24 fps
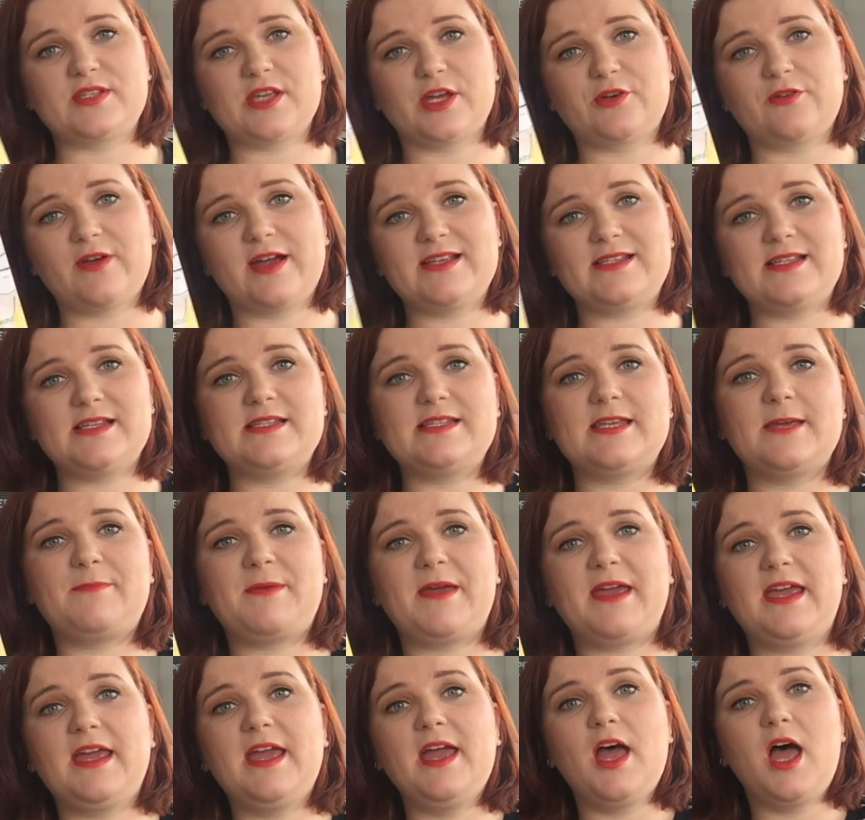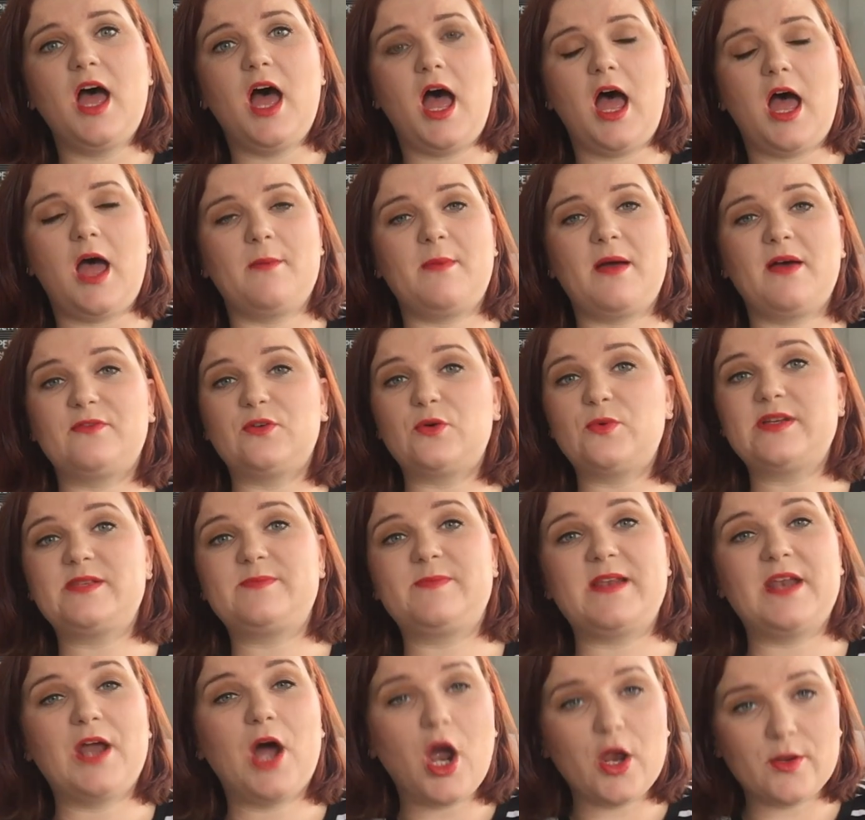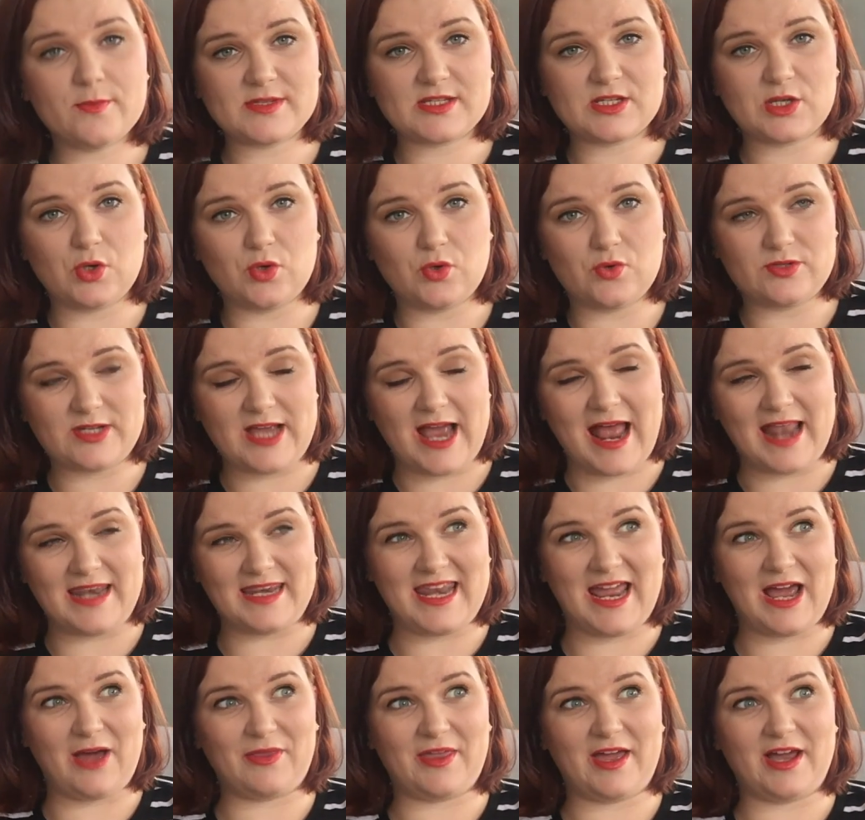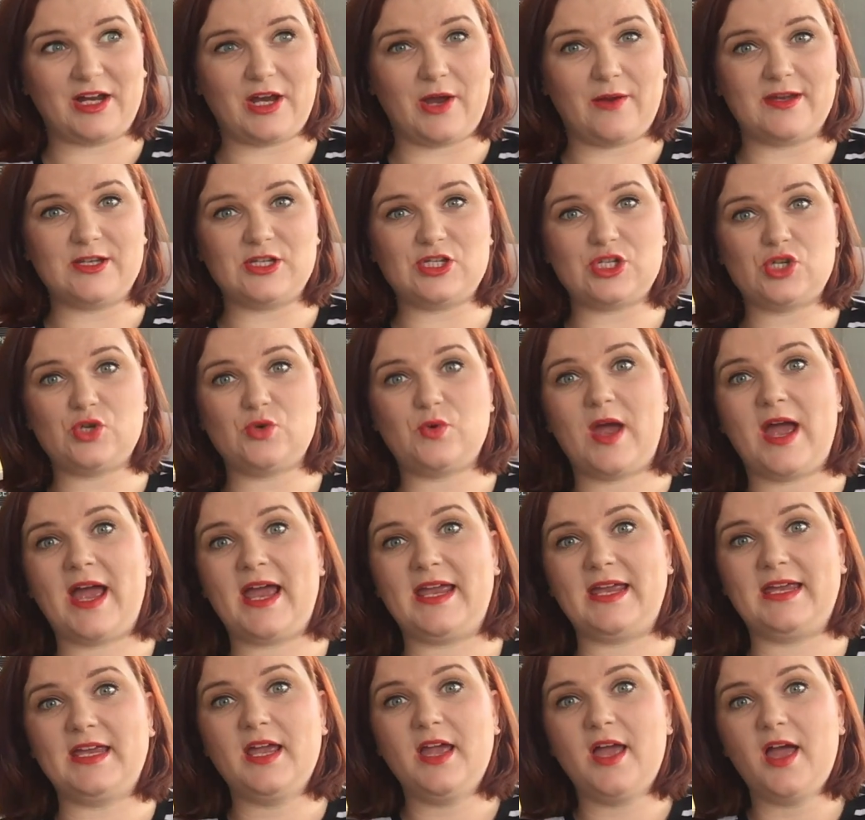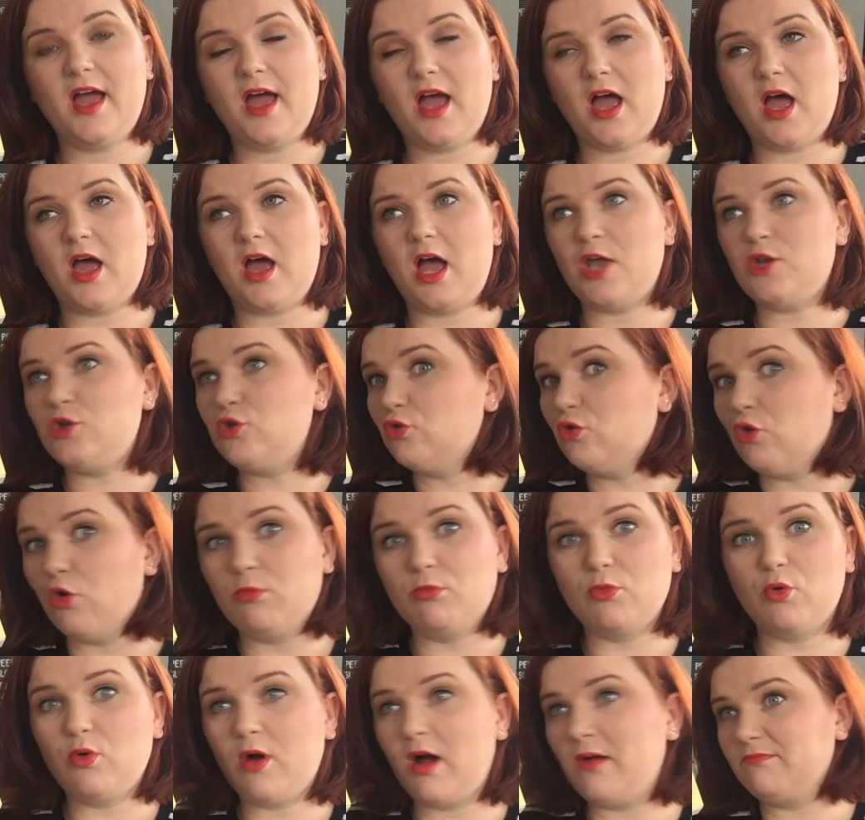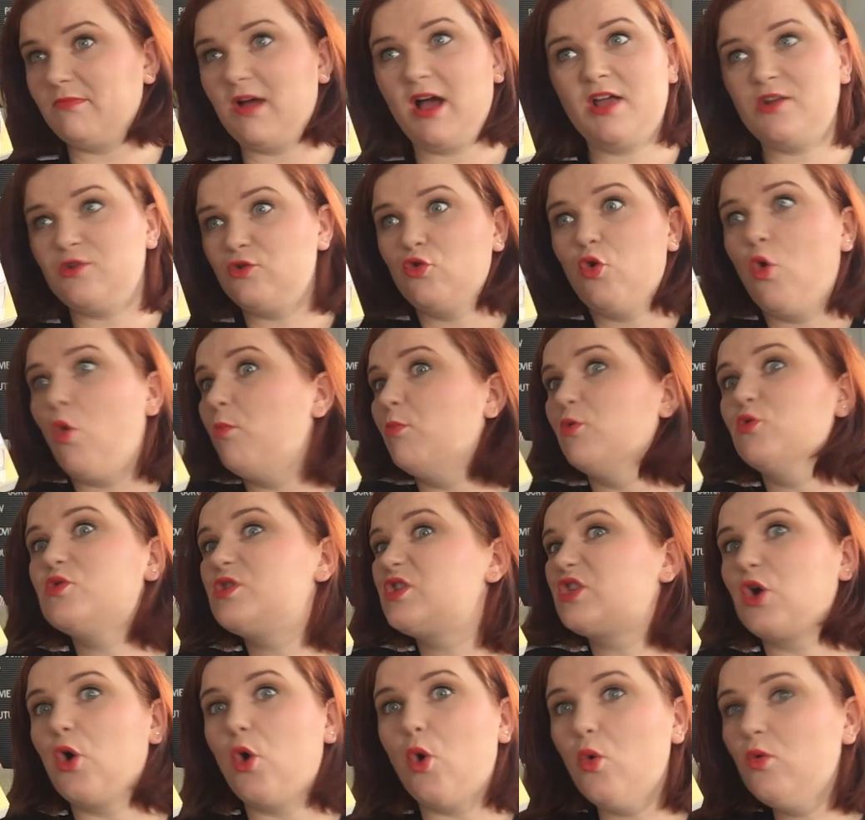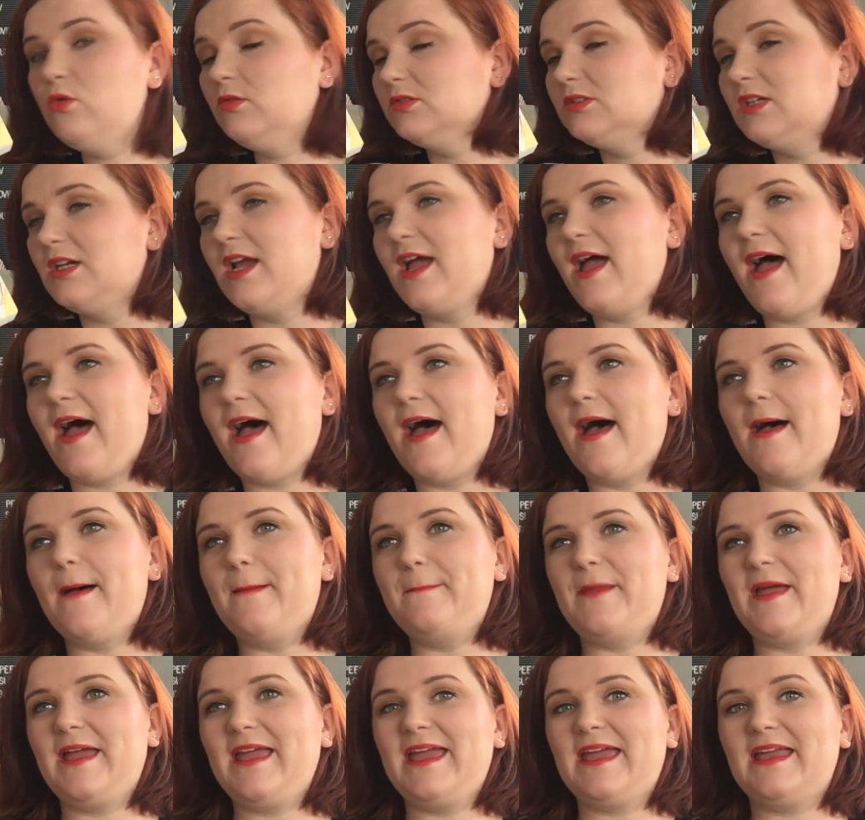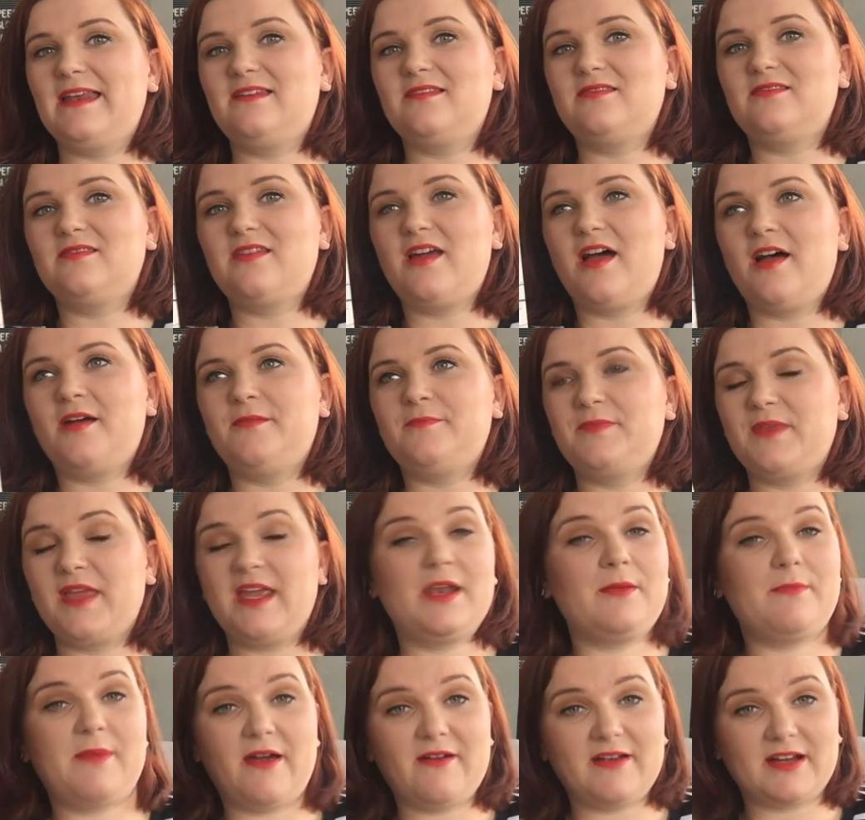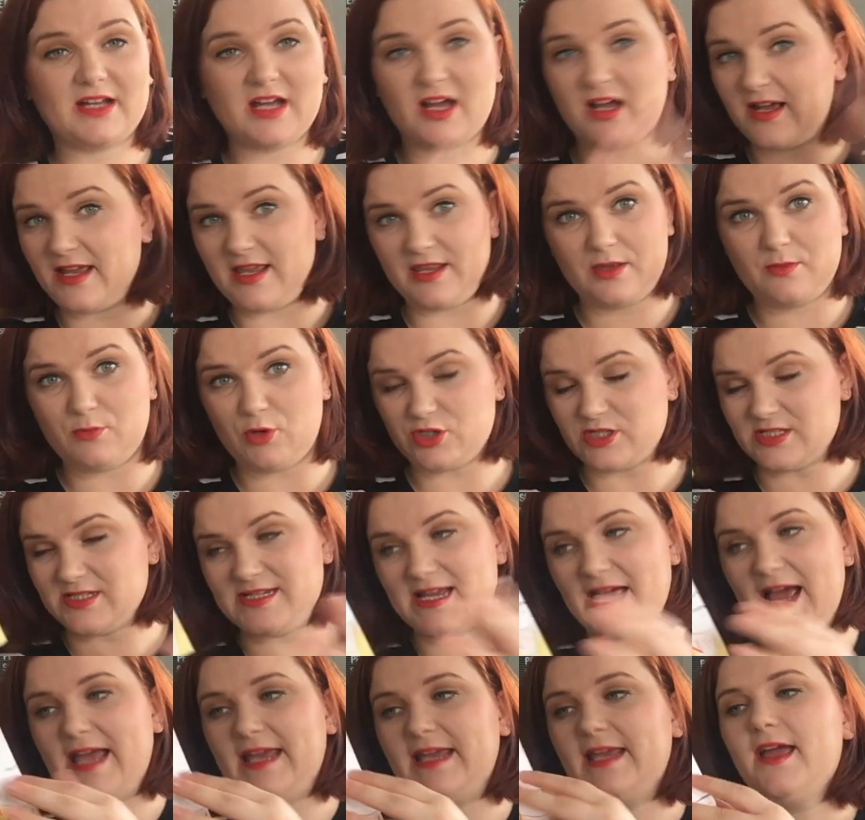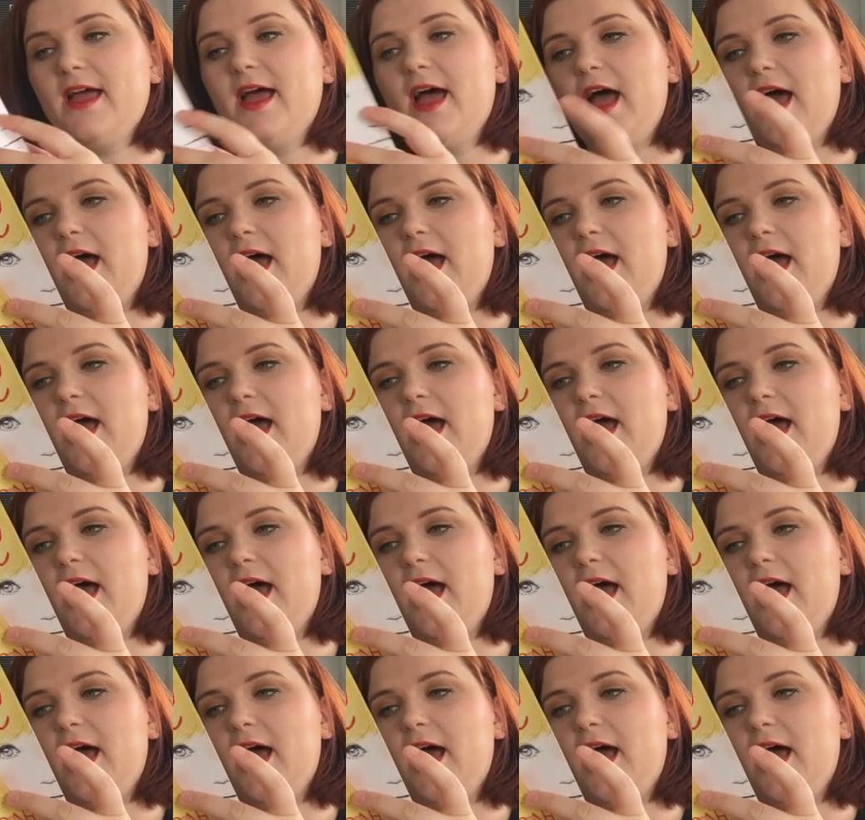So Grace and Tippi um, have always been homeschooled, and now they are going to a uh, a normal a, a normal school um, in um, in America in the modern day.